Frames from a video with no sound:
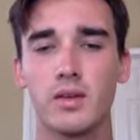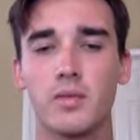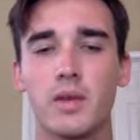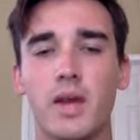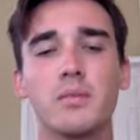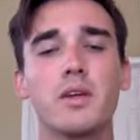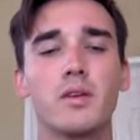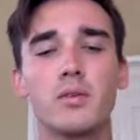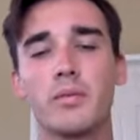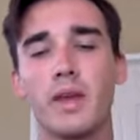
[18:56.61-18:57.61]
but I'm going
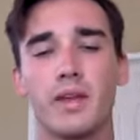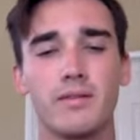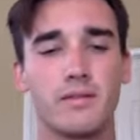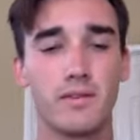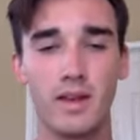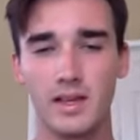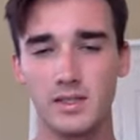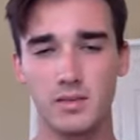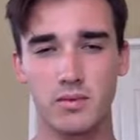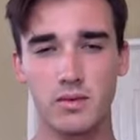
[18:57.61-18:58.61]
to remain
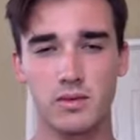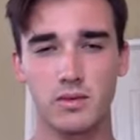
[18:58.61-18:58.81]
flexible